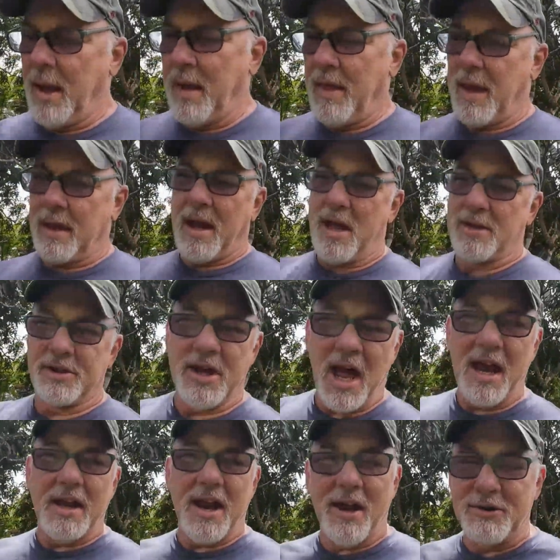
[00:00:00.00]
that costs
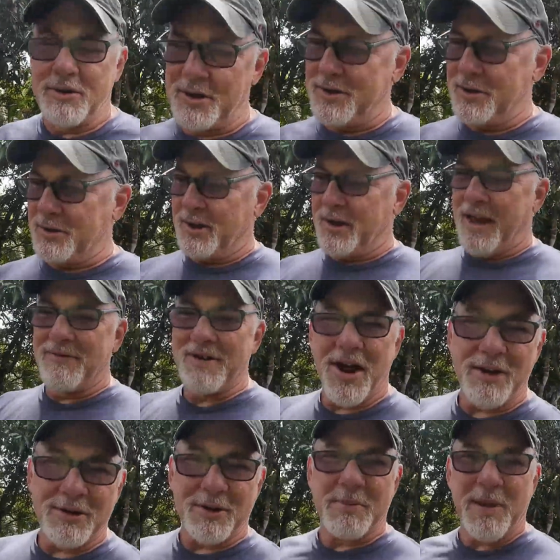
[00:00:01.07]
900 to
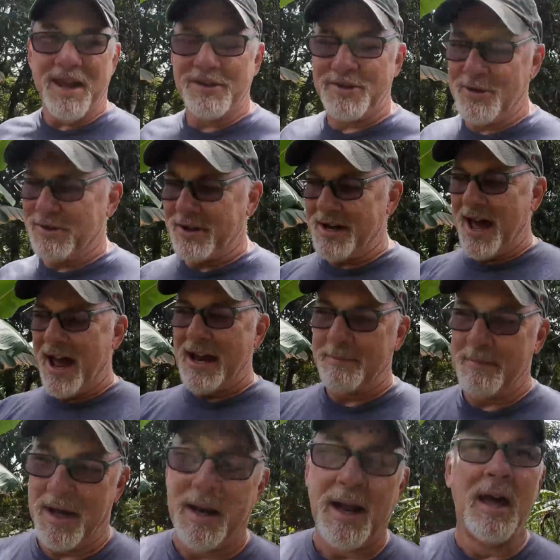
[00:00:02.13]
1100 pesos a night,
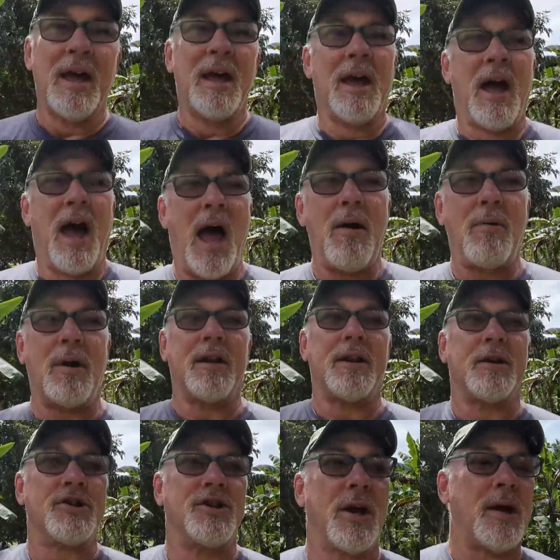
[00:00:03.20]
but I wanted
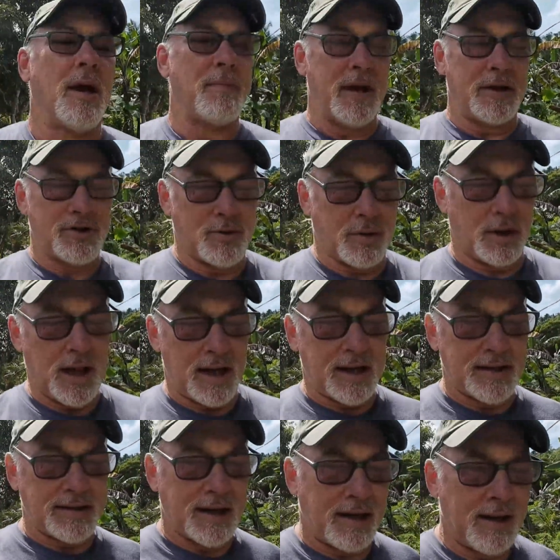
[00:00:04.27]
to make sure,
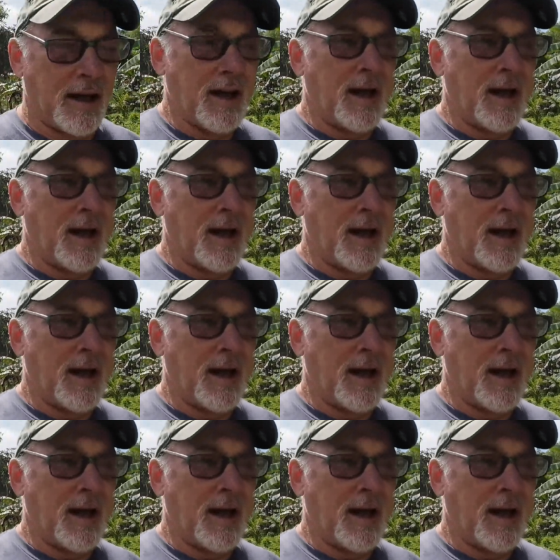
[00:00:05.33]
like I said,